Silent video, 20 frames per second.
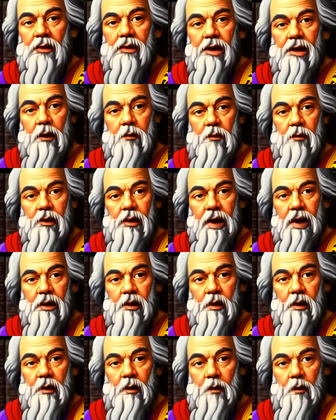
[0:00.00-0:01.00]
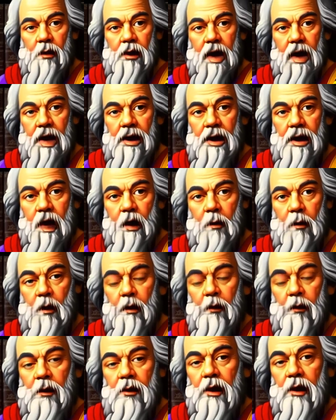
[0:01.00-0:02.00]
abundance through your thoughts,
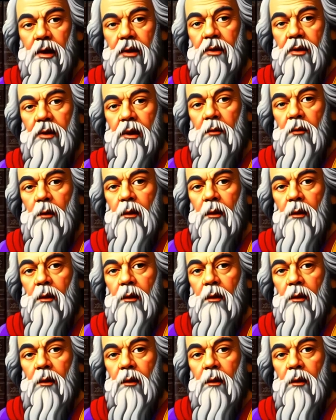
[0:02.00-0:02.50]
actions, and